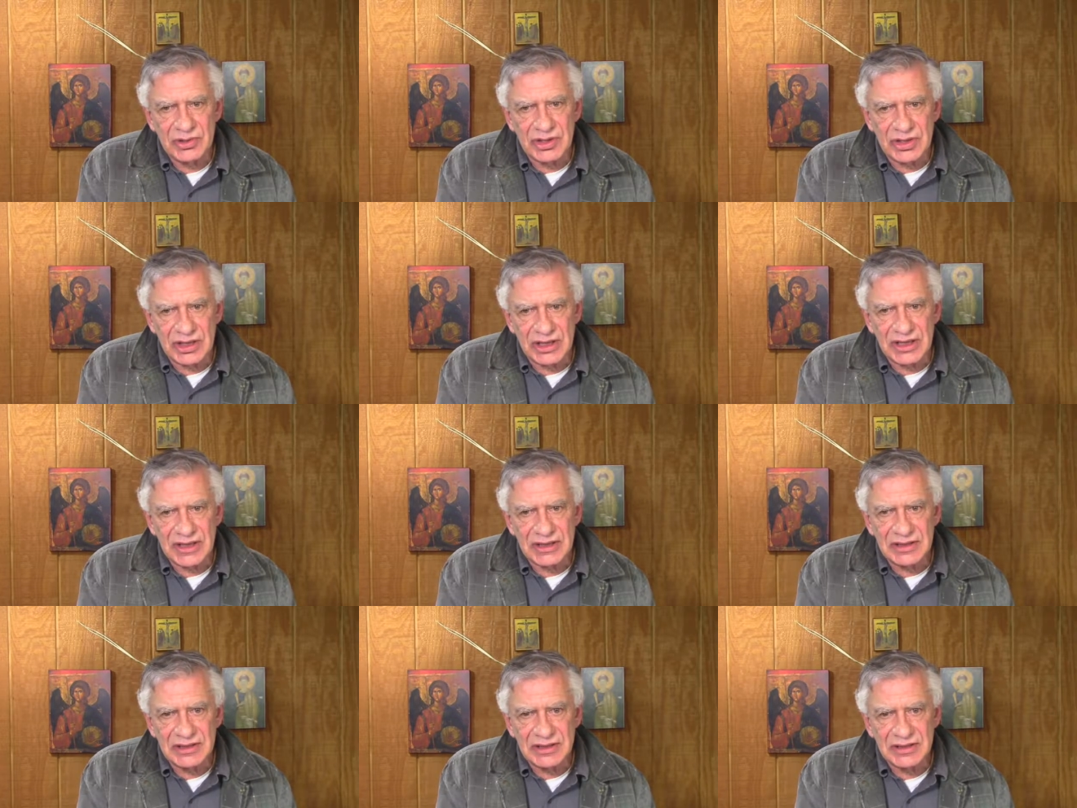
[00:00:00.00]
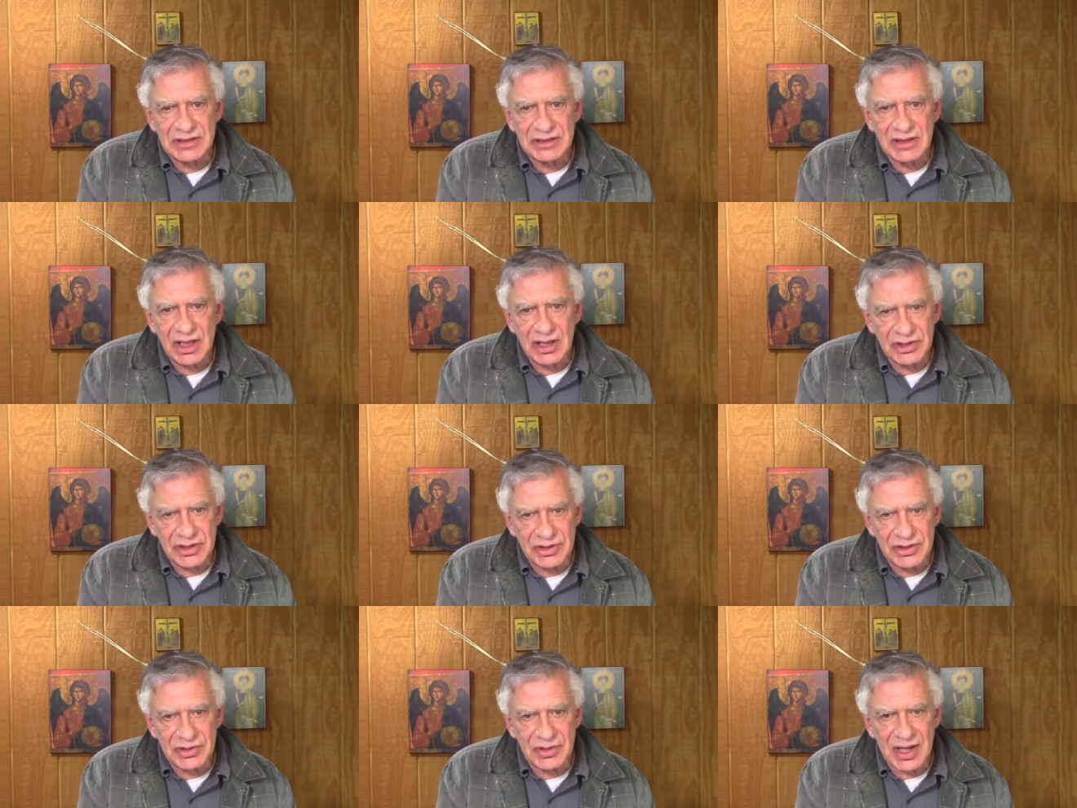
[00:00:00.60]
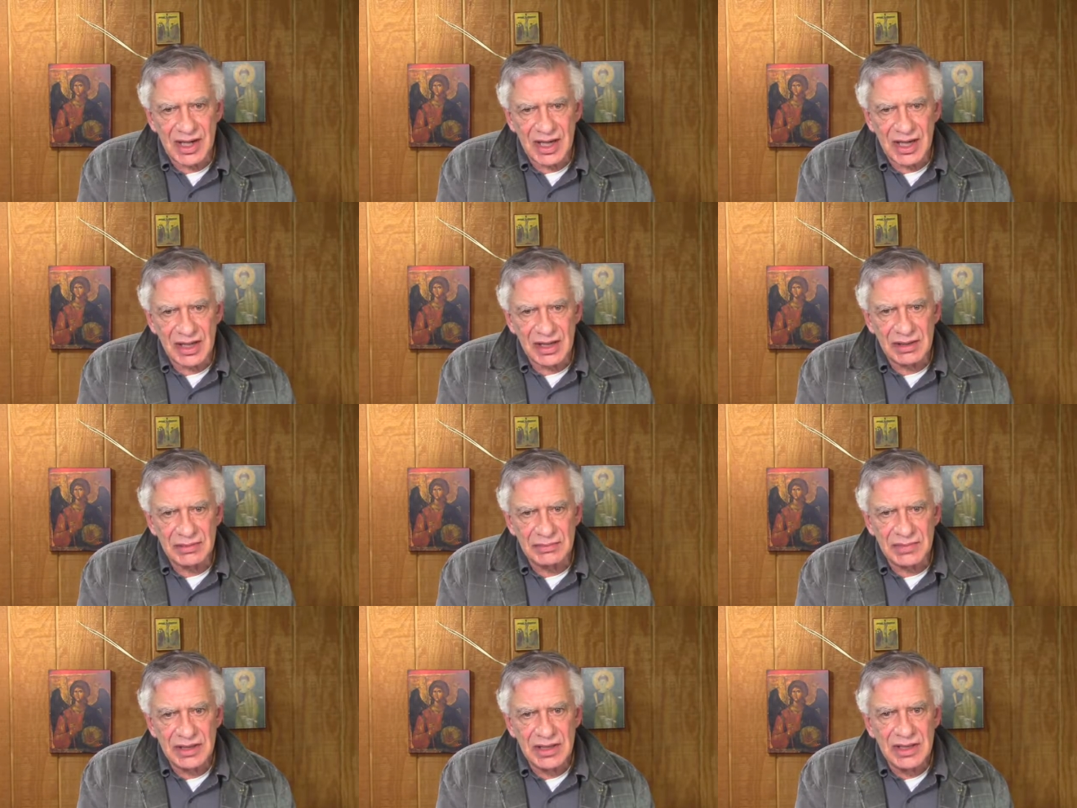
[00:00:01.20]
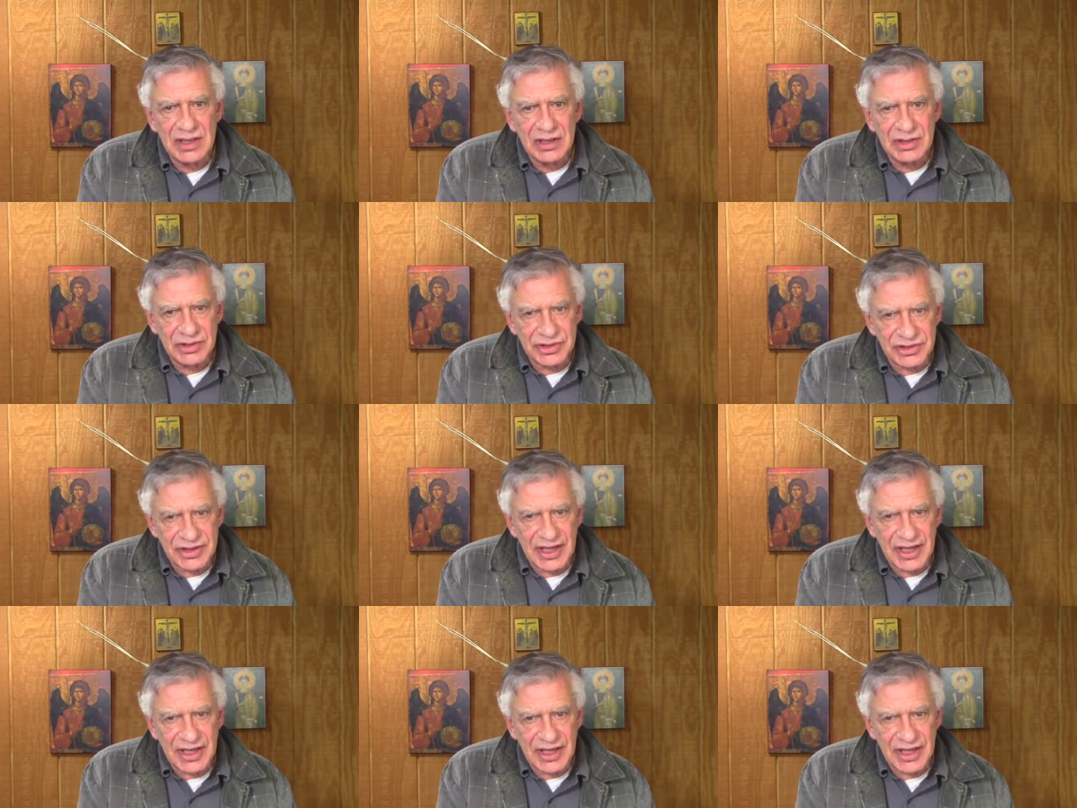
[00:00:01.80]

to do good or to do harm,